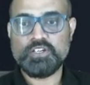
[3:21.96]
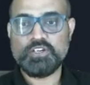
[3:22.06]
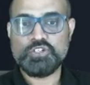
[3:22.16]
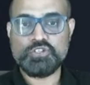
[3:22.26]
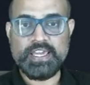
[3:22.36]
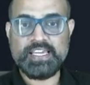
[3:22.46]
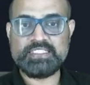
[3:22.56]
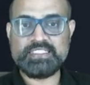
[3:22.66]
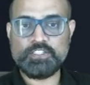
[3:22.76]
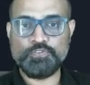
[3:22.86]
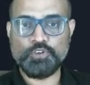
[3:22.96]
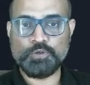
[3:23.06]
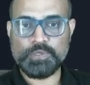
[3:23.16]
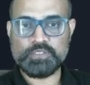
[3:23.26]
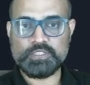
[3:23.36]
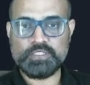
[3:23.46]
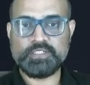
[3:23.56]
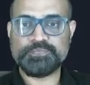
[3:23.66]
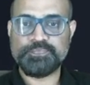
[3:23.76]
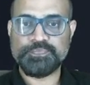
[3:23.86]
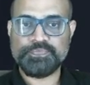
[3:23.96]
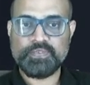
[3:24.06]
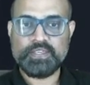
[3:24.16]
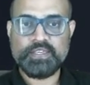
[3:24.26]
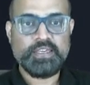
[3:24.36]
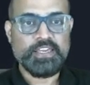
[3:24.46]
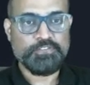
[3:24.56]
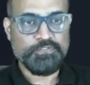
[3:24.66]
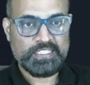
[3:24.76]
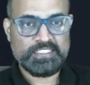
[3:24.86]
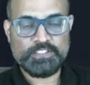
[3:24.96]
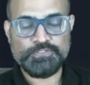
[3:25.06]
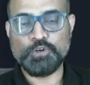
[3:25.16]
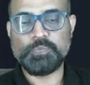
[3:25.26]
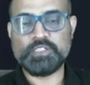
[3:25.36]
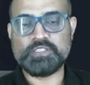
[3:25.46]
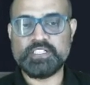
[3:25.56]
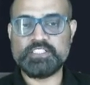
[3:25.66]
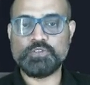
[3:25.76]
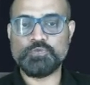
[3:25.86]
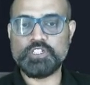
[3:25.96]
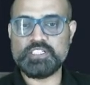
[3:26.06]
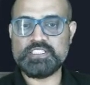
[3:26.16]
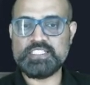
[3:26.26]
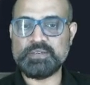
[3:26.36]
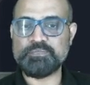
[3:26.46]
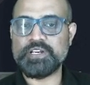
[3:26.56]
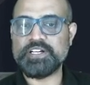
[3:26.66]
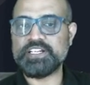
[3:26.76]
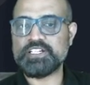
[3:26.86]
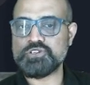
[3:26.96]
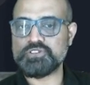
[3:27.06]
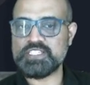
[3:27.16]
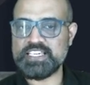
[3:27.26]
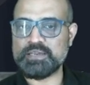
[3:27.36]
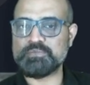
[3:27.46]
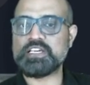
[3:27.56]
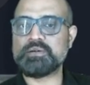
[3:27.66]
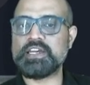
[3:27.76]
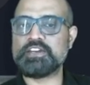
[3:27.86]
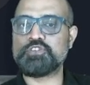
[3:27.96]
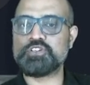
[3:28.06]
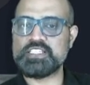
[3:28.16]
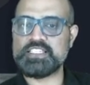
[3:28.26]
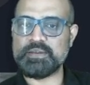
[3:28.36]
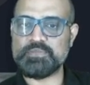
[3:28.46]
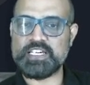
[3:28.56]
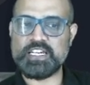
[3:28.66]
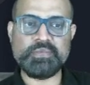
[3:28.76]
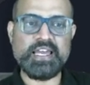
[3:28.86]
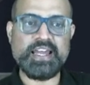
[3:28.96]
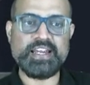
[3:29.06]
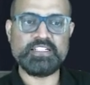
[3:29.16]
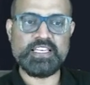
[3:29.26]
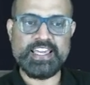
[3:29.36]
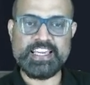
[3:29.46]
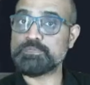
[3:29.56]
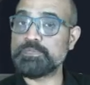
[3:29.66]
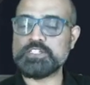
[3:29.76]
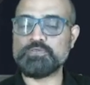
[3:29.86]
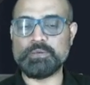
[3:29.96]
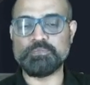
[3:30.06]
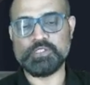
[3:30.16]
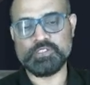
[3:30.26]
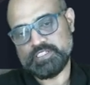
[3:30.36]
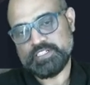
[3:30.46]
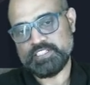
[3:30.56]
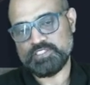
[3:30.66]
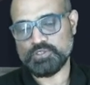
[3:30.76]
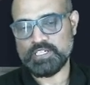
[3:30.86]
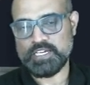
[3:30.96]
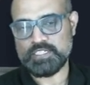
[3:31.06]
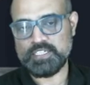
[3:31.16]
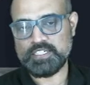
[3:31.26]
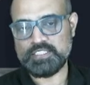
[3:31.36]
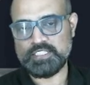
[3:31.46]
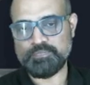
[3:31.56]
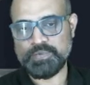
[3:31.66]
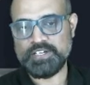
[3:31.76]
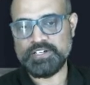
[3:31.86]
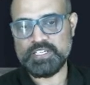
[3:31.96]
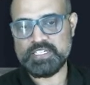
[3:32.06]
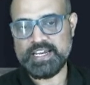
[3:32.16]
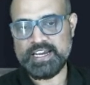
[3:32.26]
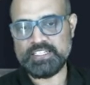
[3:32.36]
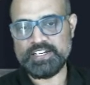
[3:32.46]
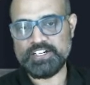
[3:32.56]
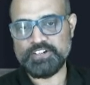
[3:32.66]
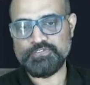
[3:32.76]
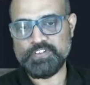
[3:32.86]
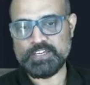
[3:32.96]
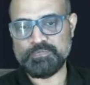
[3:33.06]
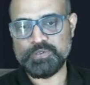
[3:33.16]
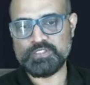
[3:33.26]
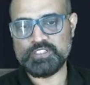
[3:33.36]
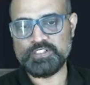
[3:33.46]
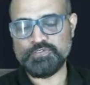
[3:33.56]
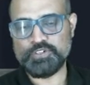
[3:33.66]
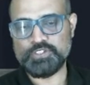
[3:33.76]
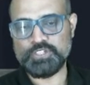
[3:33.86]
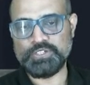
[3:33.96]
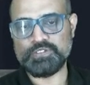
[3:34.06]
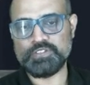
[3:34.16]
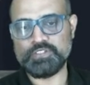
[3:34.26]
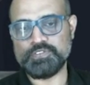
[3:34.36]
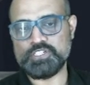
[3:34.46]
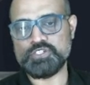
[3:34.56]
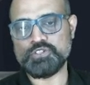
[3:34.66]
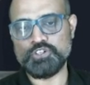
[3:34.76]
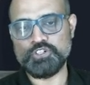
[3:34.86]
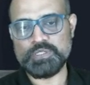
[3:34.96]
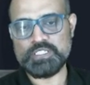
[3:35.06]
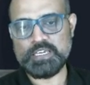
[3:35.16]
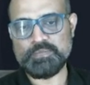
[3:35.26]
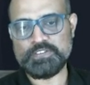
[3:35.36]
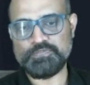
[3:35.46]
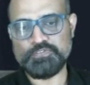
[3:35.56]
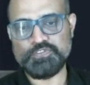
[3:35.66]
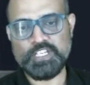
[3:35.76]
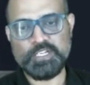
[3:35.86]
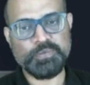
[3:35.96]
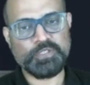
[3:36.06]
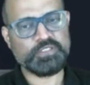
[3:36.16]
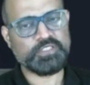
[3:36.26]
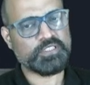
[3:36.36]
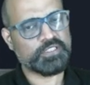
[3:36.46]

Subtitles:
So X is 4%. If X is 4%, so what is the simple interest on the same sum and for the same time at X plus 1%? So they're asking a simple interest at the rate of 5% for 3 years, which is going to be same as 15%.